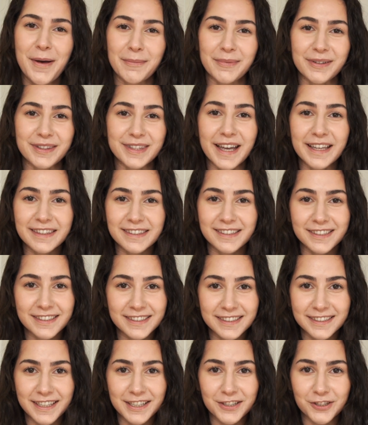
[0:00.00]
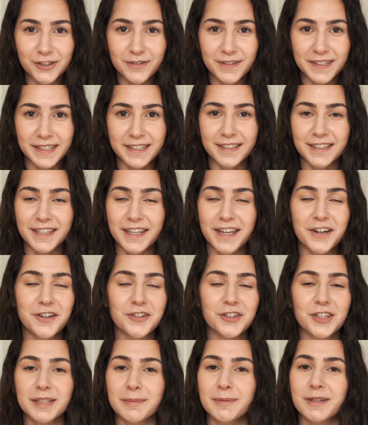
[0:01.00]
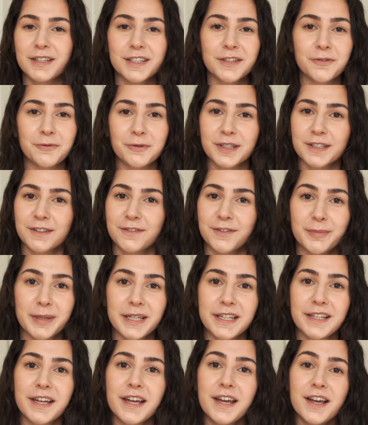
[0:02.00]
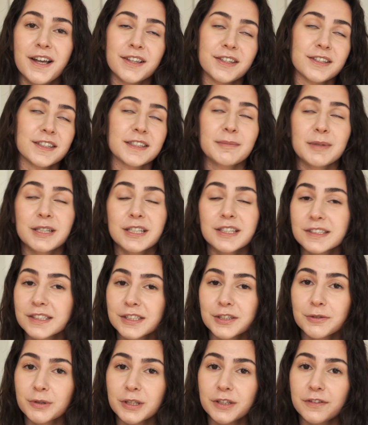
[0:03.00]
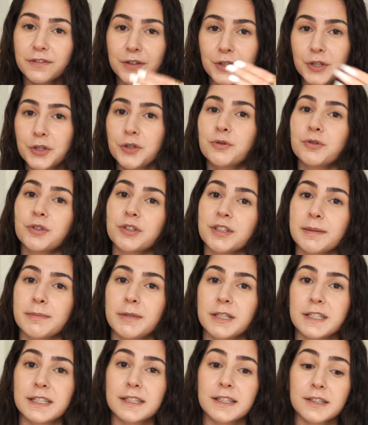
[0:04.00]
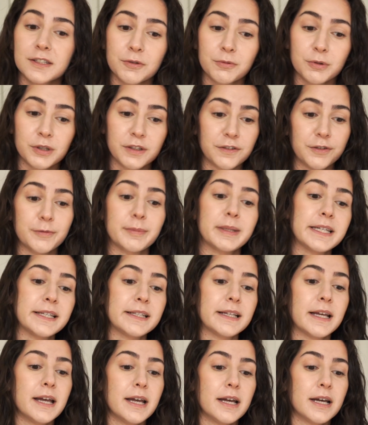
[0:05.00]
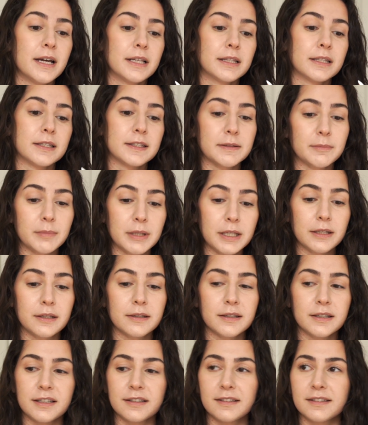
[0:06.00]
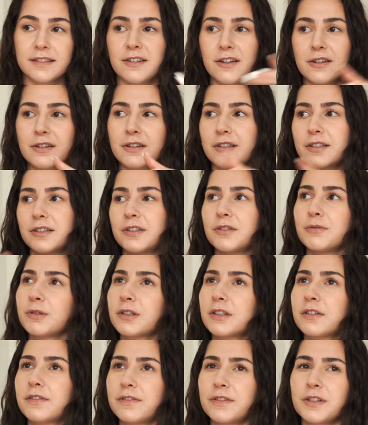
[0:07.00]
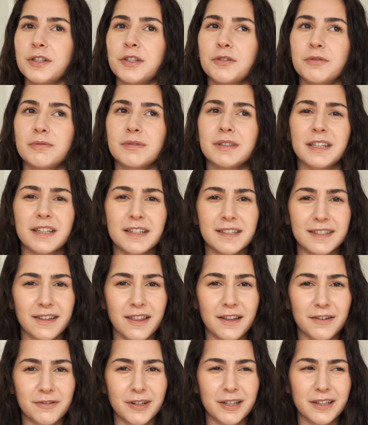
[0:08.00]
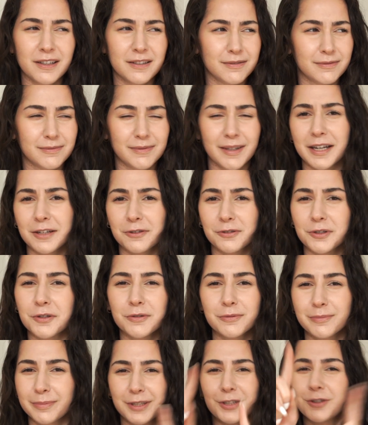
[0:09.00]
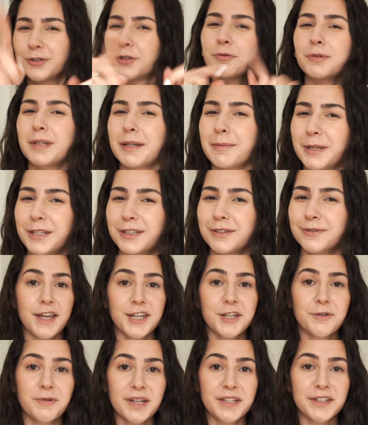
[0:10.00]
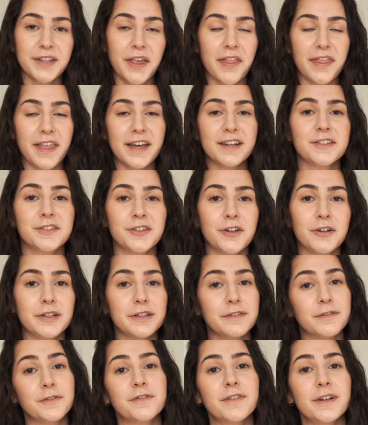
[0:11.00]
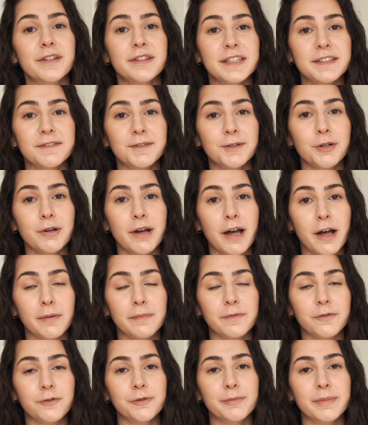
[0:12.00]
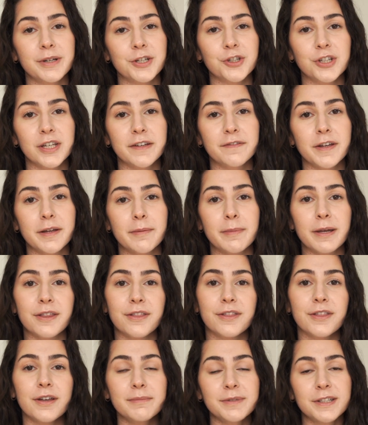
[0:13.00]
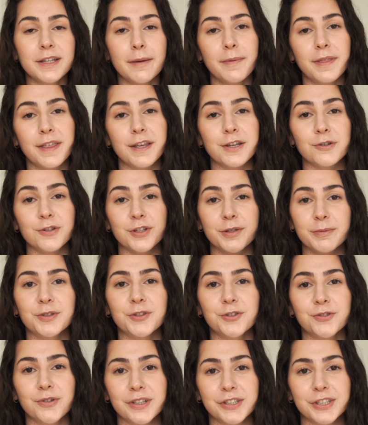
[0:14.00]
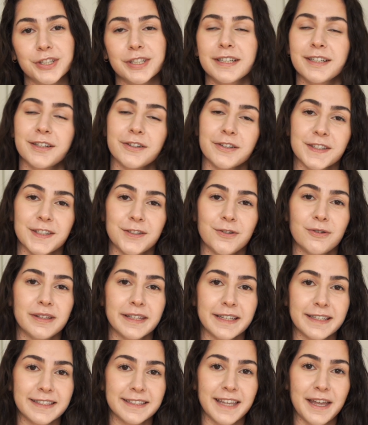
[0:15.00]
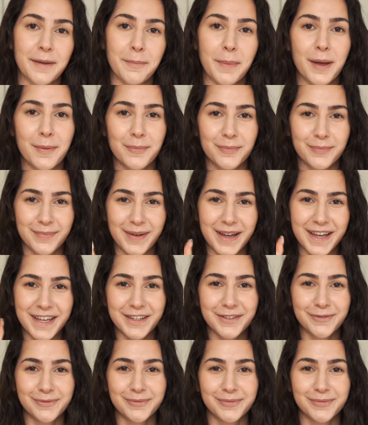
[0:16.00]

But that's just the nature of skincare. Just because it works for me doesn't mean it's gonna work for you, or just because it doesn't work for me doesn't mean it's not gonna work for you. Did I say that right? I don't know, but you know what I mean. Anyways, that is all. If you found this video helpful, make sure to give it a big thumbs up. Thank you so much for watching, and I'll see you all next time. Bye!